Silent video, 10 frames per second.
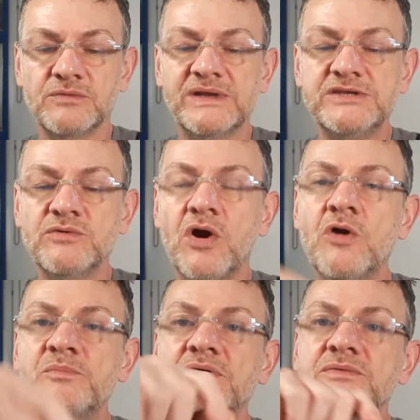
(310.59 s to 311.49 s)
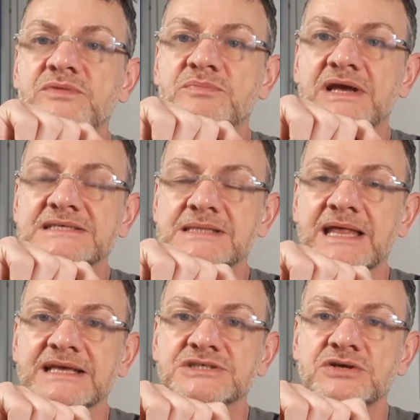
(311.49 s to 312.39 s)
when you open up the bracelet
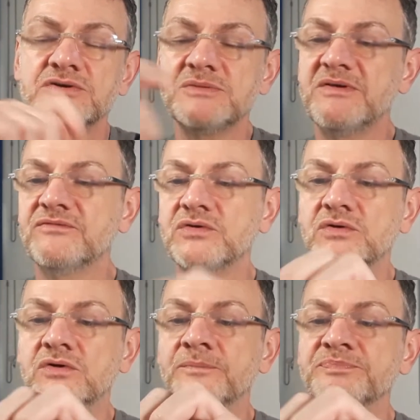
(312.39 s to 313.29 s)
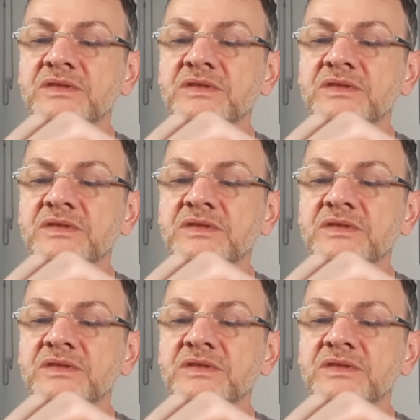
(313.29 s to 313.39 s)
like I showed you before,